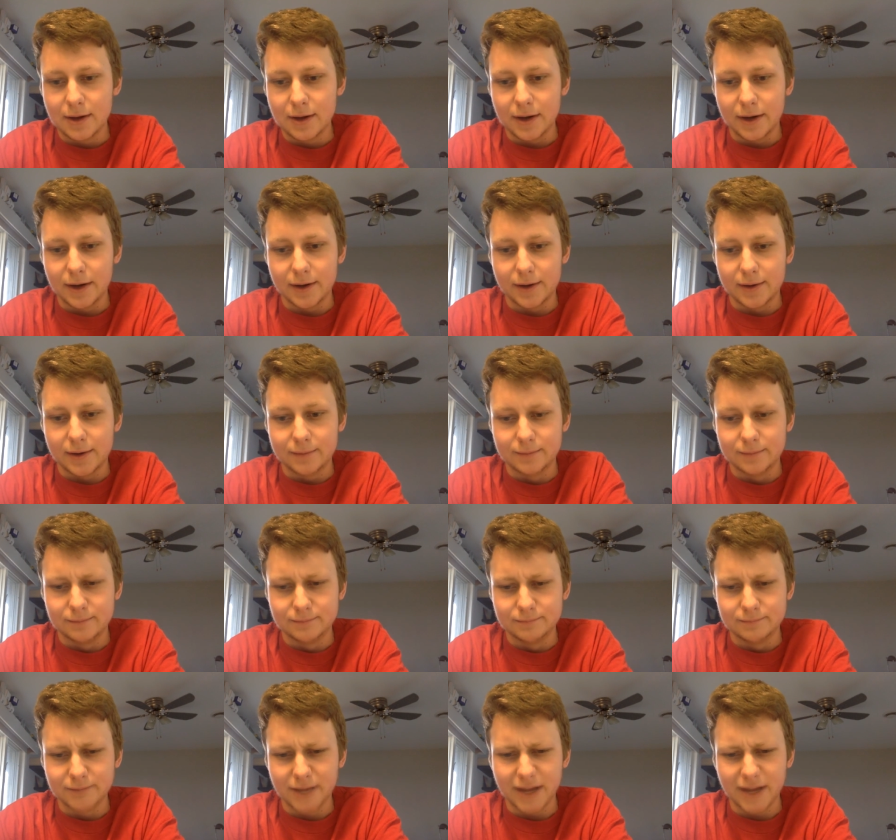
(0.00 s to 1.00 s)

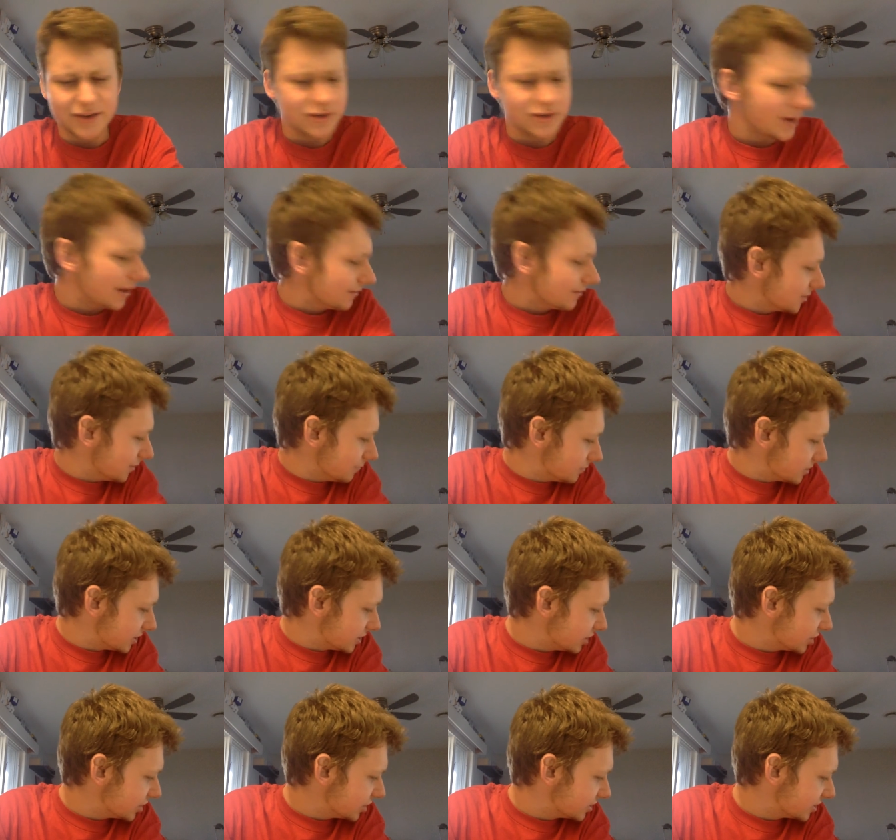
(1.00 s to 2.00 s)
Um, I do have some
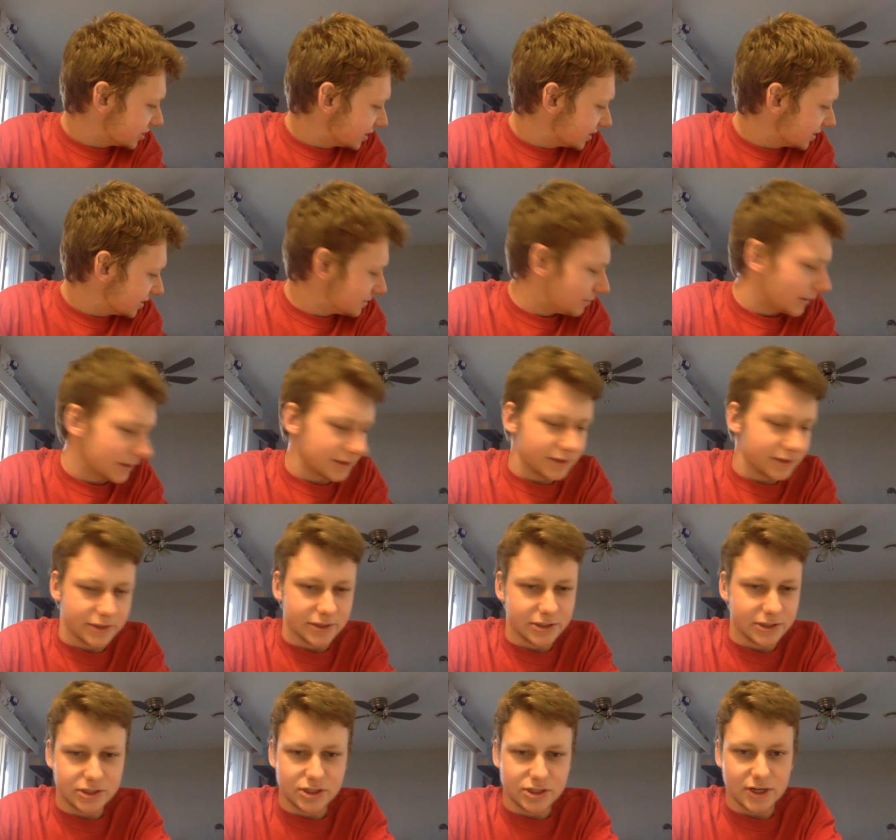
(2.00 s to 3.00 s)
C G Cs, but
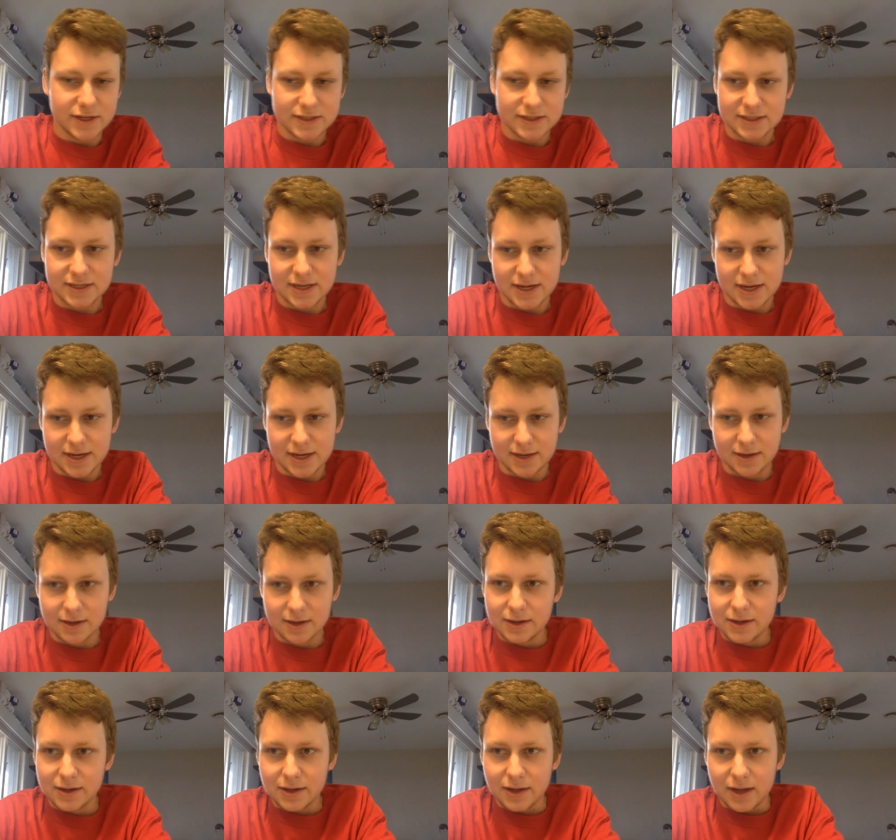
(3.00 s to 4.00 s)
there's just uh,
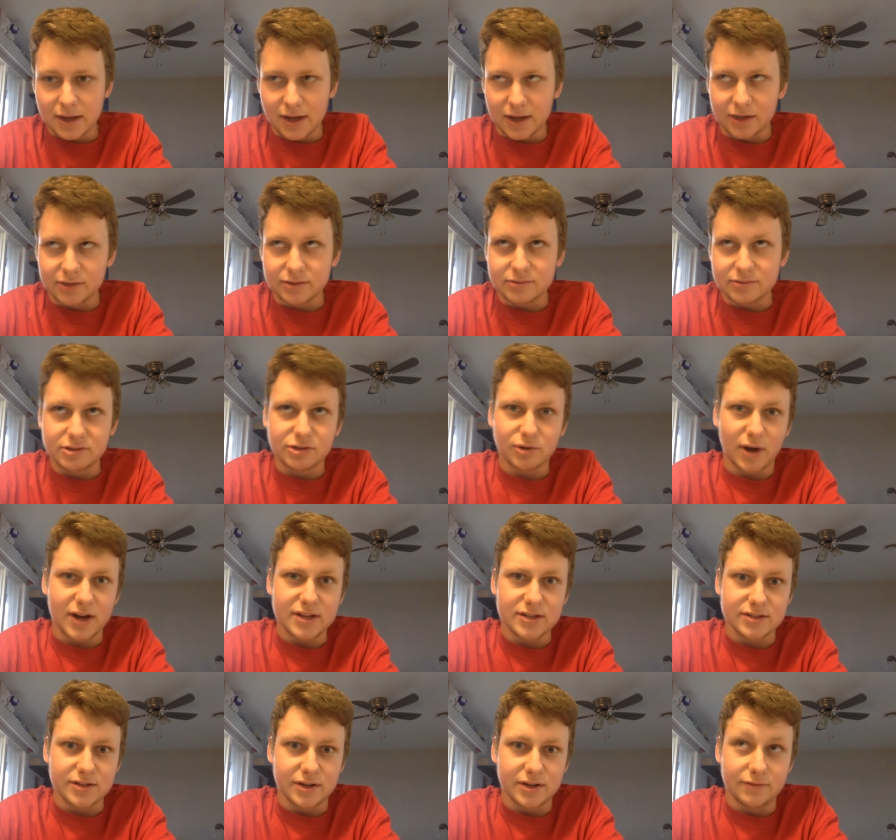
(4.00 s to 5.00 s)
uh,
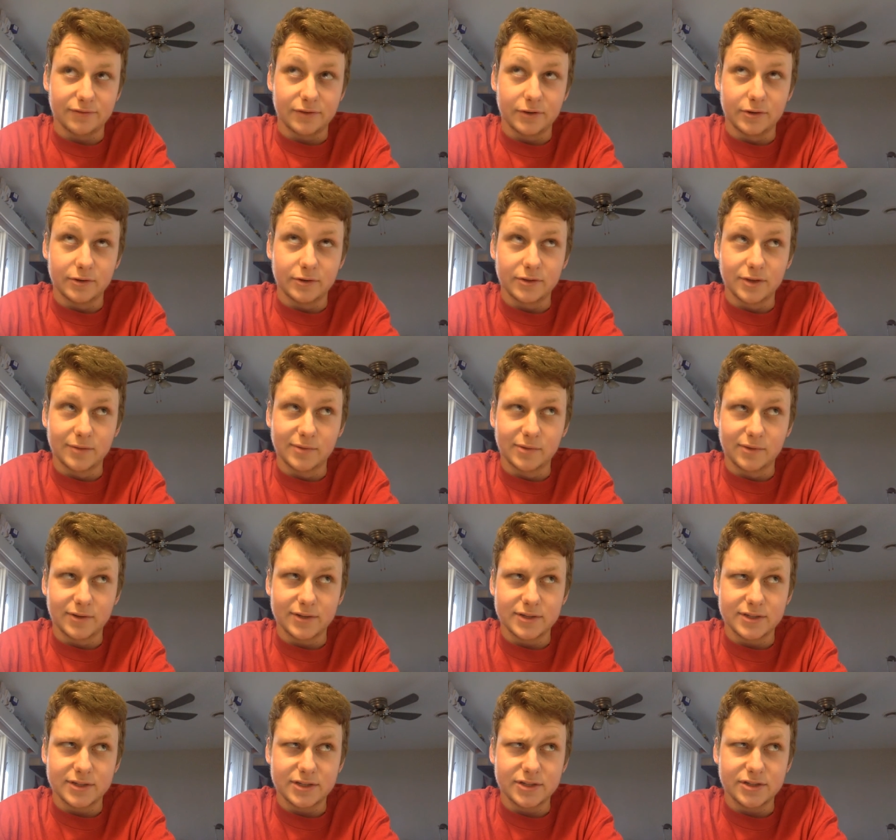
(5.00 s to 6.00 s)
Crisis on Infinite Earth number
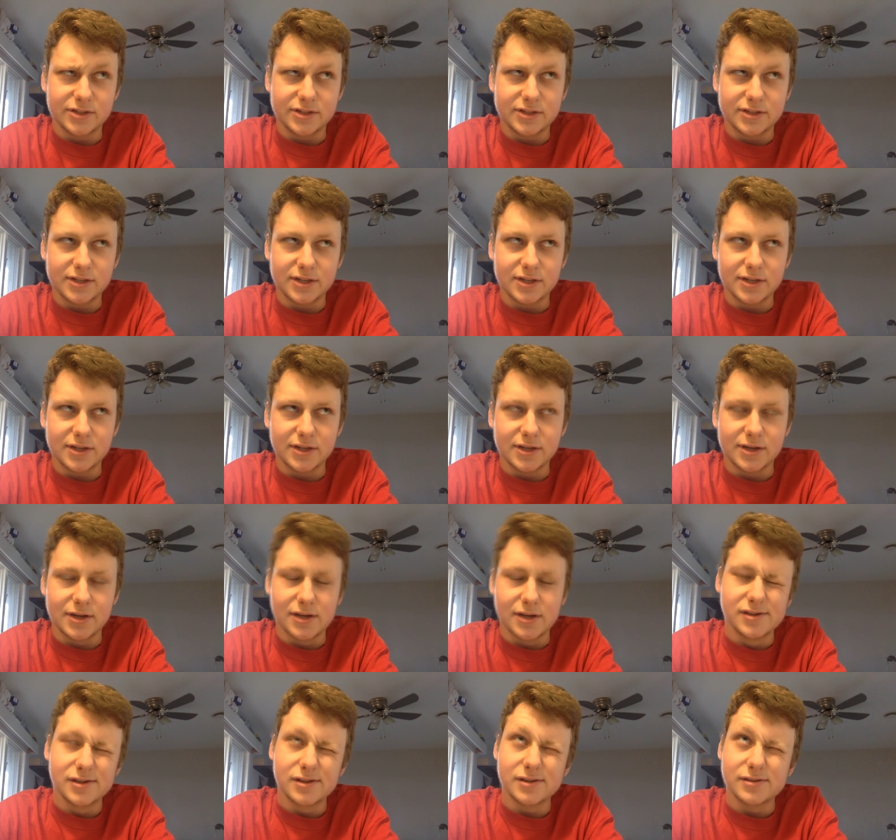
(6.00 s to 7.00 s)
one C G C
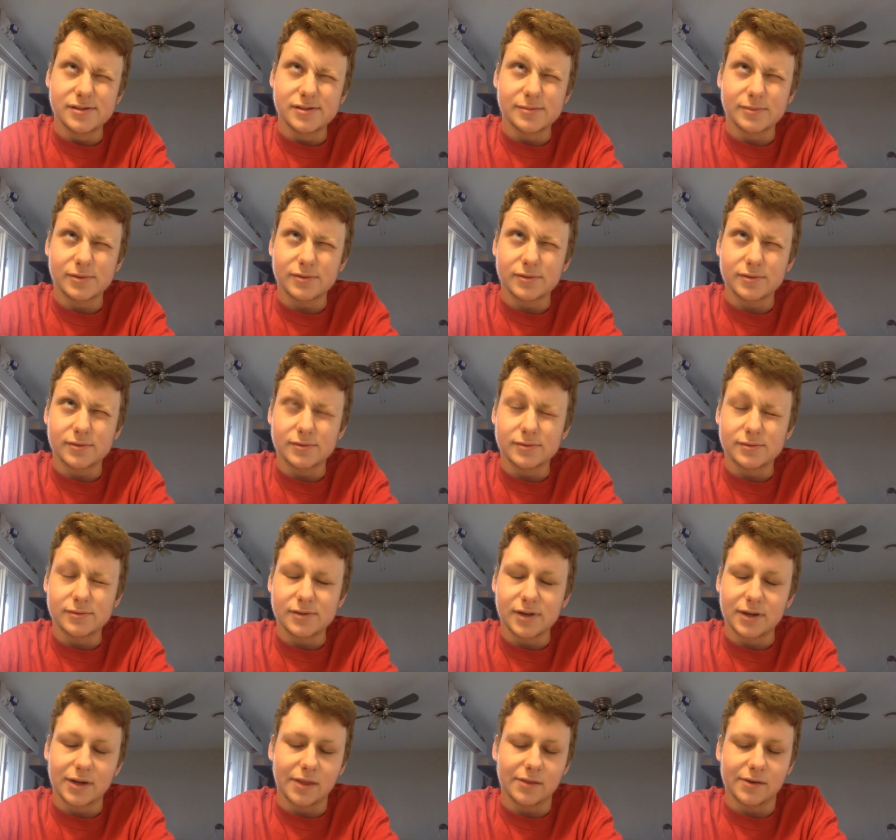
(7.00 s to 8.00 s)
and number
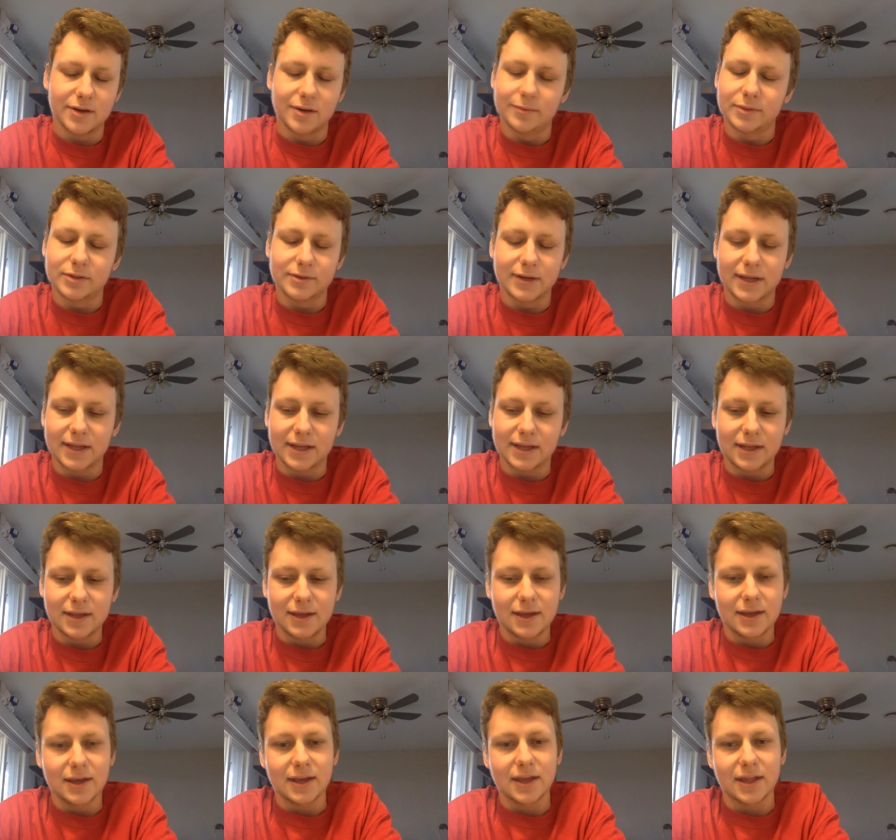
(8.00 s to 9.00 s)
another number that I
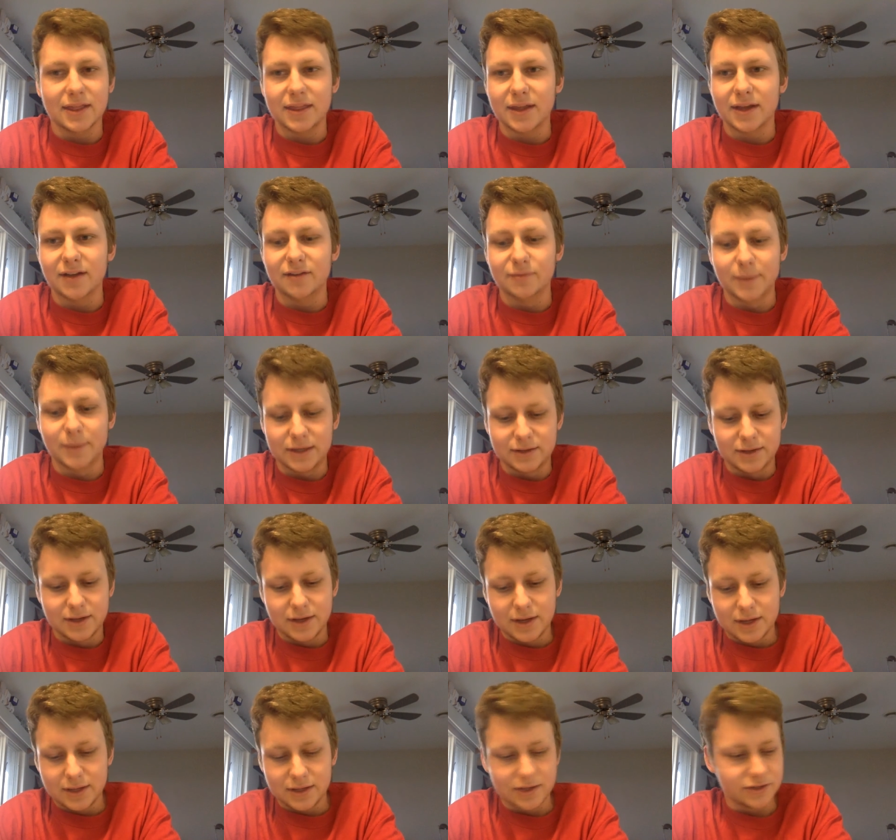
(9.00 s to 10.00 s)
can't think of, but
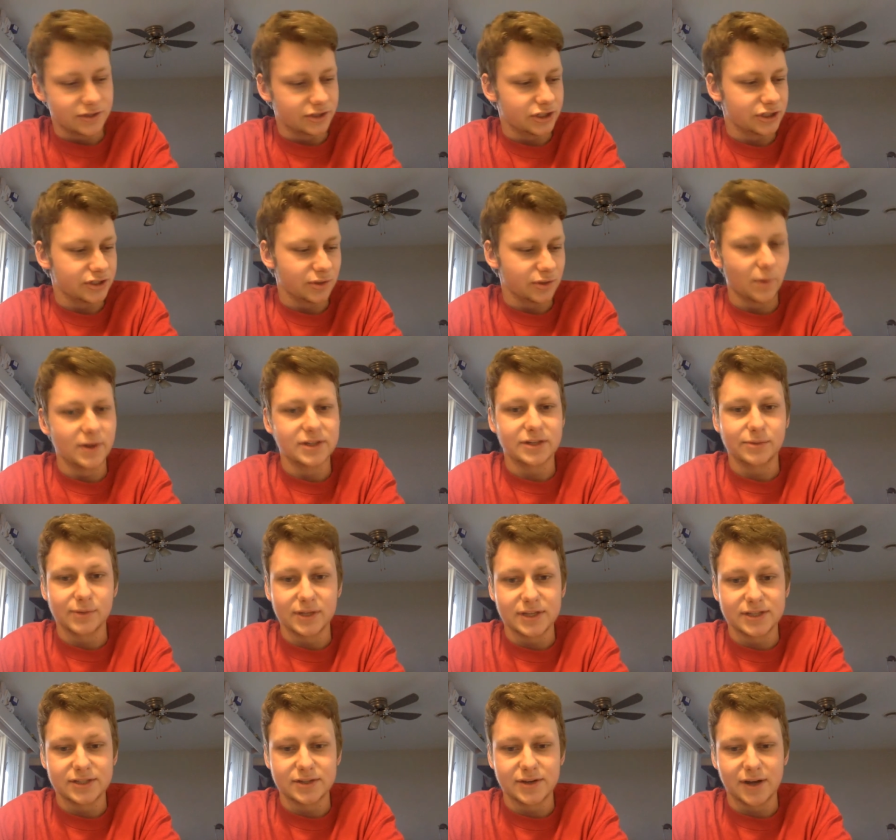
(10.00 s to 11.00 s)
these are just the ones that
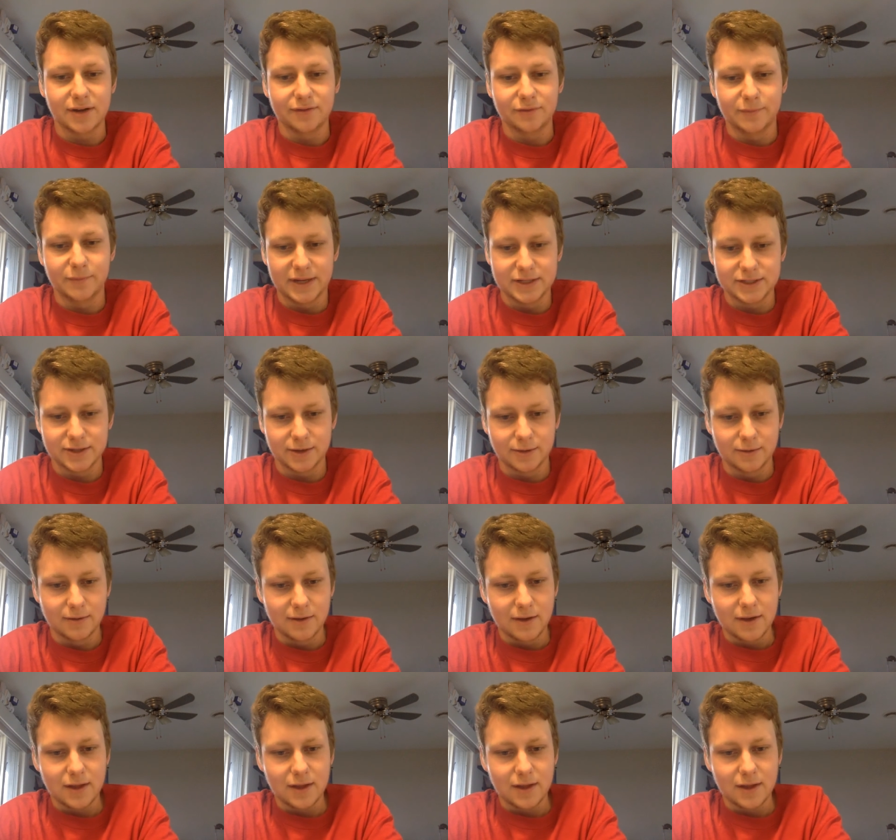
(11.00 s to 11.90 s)
really stood out for me, so